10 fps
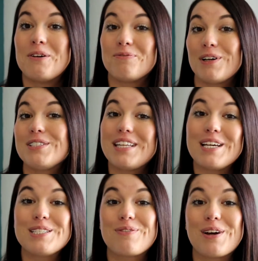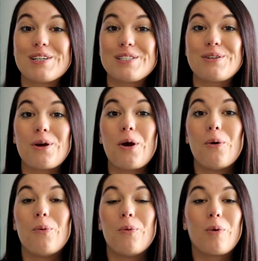First things first,
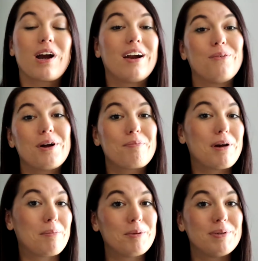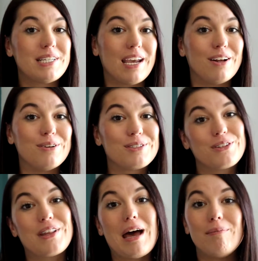we're gonna wanna prep the potatoes.
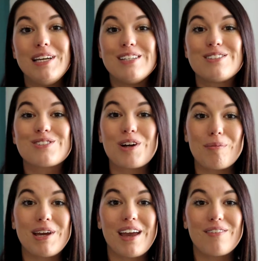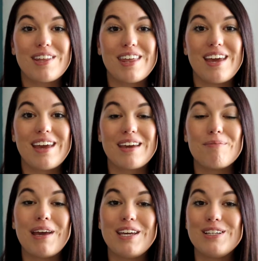So that means scrubbing
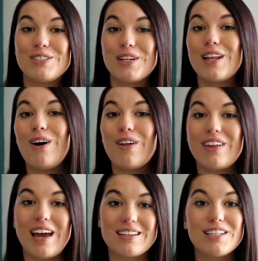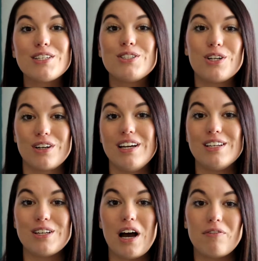everything, making sure that all the excess dirt
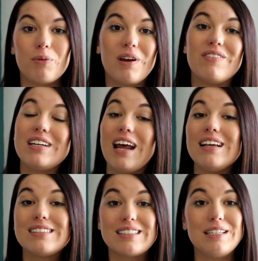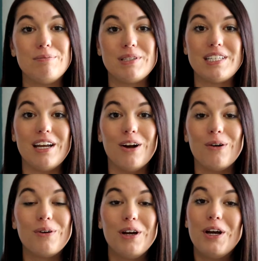is off and we have a nice clean potato.